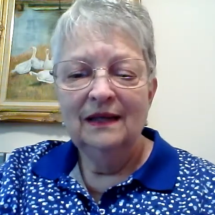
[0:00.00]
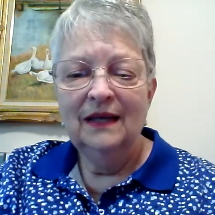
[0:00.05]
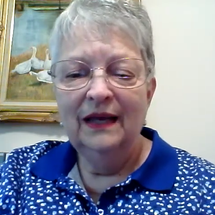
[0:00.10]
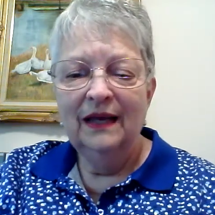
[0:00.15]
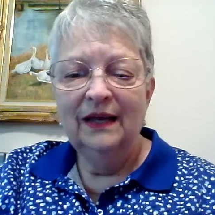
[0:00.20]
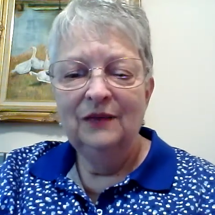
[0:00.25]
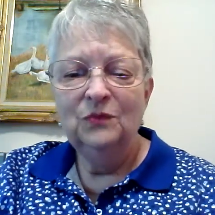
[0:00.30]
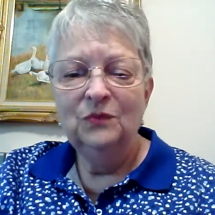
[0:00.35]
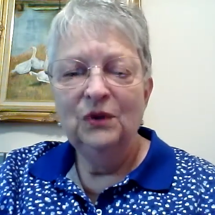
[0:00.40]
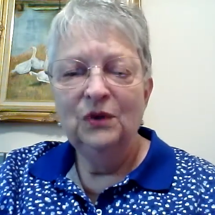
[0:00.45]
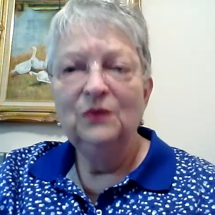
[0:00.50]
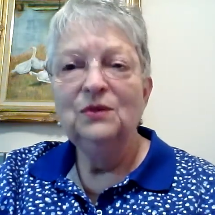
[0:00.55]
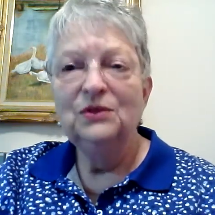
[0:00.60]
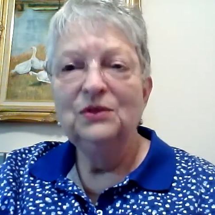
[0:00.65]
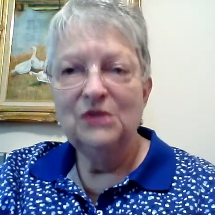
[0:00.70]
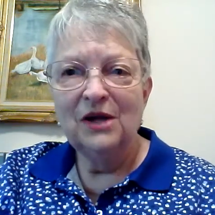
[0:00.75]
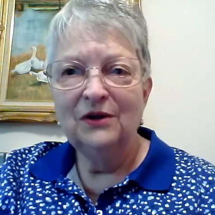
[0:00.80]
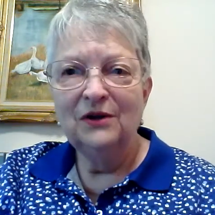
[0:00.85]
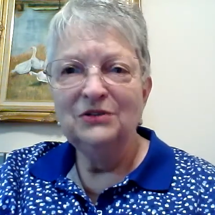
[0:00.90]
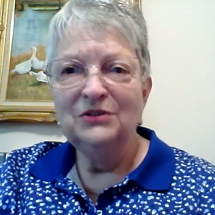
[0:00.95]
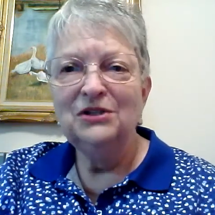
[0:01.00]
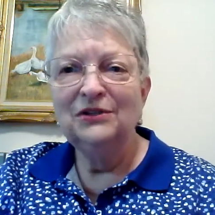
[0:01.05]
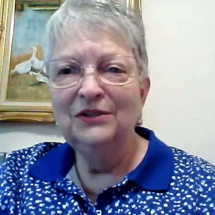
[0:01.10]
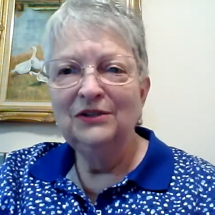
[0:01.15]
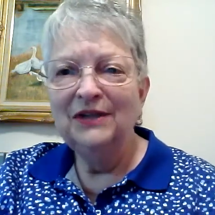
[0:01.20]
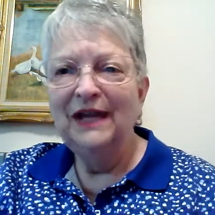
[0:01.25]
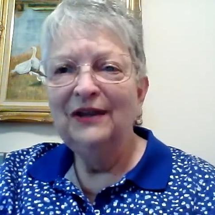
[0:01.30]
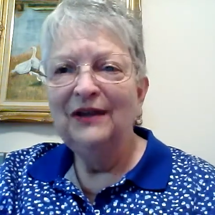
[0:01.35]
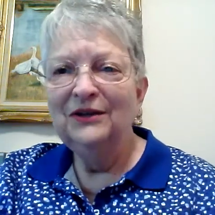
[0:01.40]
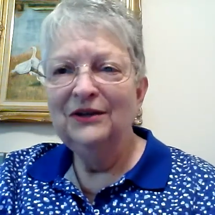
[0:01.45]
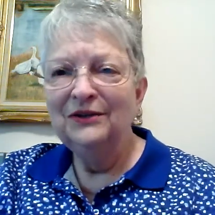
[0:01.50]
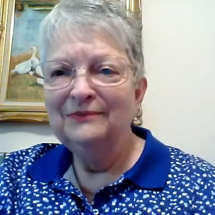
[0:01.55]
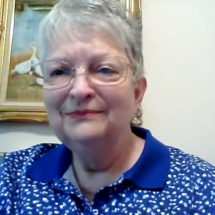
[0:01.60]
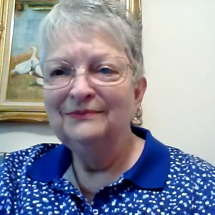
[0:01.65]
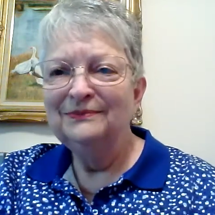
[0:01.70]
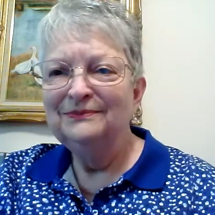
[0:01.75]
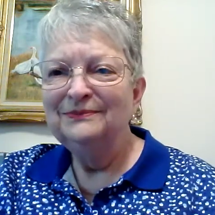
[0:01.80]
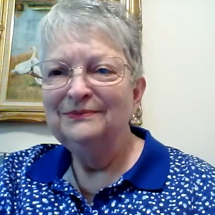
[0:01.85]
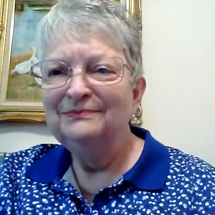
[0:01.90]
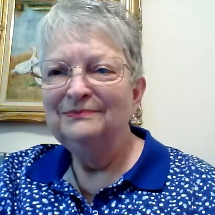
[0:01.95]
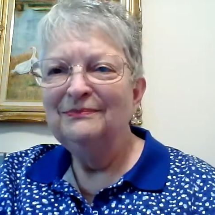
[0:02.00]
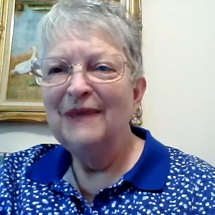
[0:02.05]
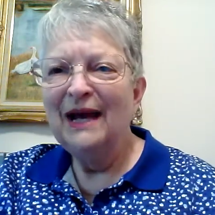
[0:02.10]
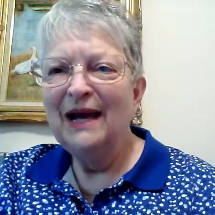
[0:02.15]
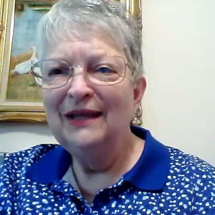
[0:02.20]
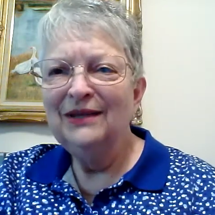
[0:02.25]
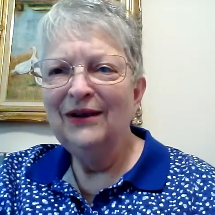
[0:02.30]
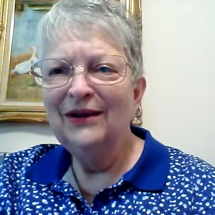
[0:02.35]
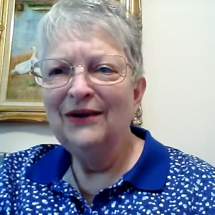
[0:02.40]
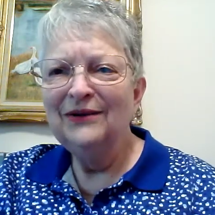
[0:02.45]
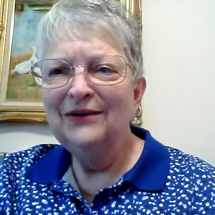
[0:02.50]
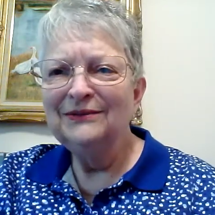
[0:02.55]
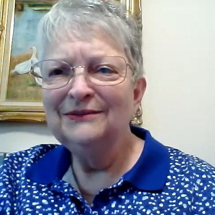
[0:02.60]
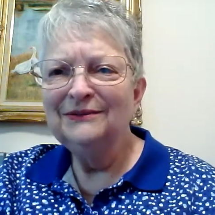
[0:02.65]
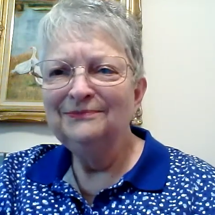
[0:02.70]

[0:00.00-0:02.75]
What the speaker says: And we will talk to you later. Bye, y'all.